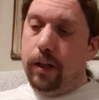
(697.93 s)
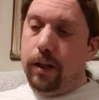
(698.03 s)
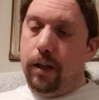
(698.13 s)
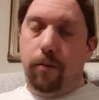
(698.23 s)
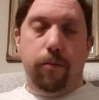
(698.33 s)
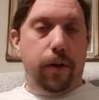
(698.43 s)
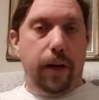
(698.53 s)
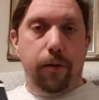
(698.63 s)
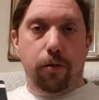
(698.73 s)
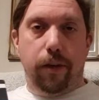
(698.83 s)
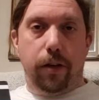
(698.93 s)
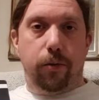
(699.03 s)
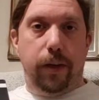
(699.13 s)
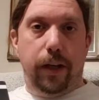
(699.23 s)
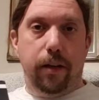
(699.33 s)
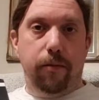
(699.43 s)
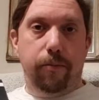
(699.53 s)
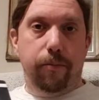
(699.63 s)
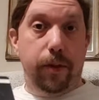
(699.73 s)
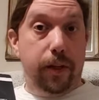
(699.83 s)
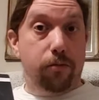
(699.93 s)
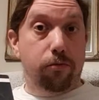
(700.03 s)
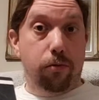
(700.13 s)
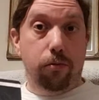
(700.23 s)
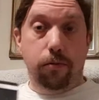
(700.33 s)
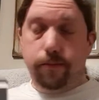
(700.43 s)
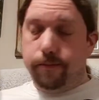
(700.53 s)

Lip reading: but I haven't got round to it yet. But that's Crawl.